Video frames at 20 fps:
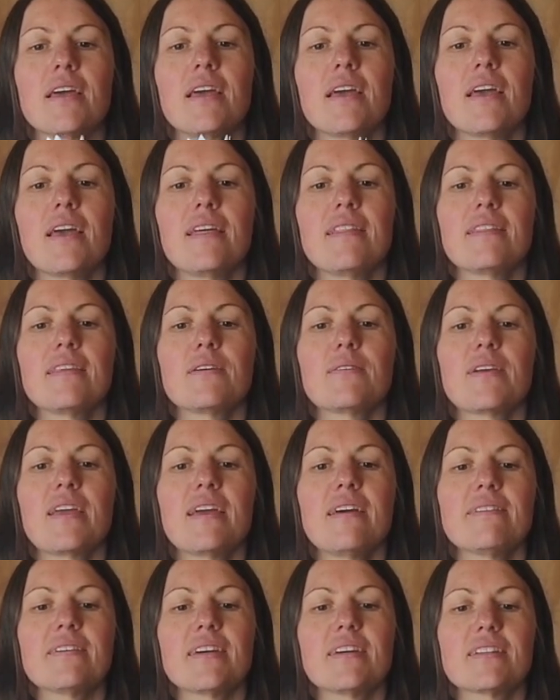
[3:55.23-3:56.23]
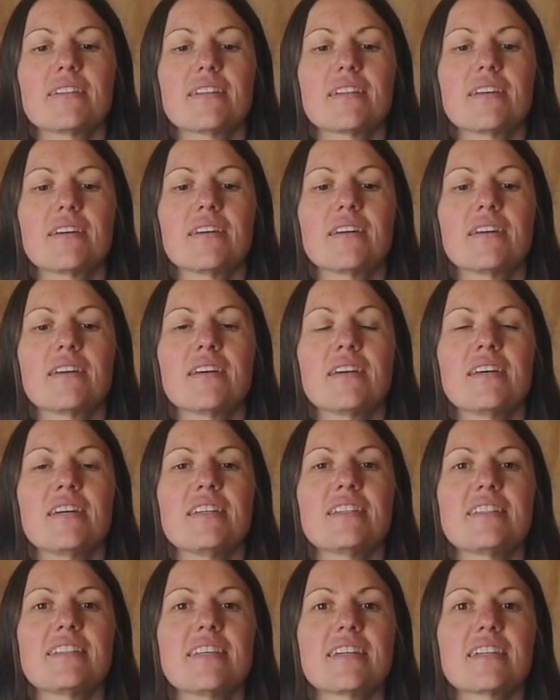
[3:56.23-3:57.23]
And there we have it, a
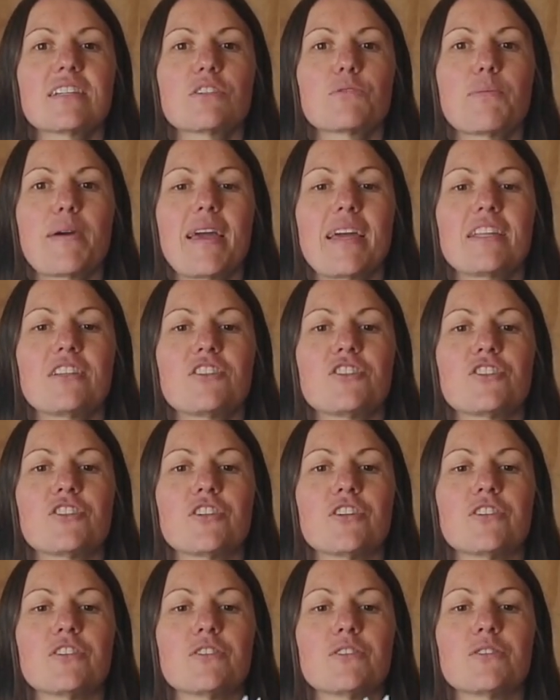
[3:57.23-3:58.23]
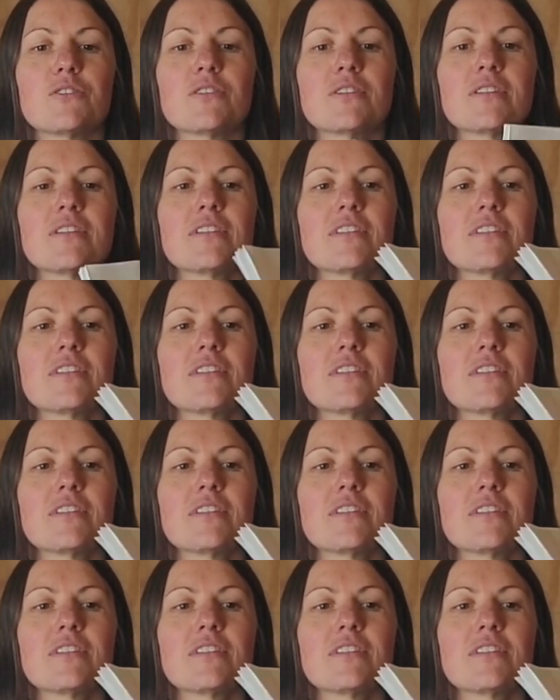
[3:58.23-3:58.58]
6-page journal.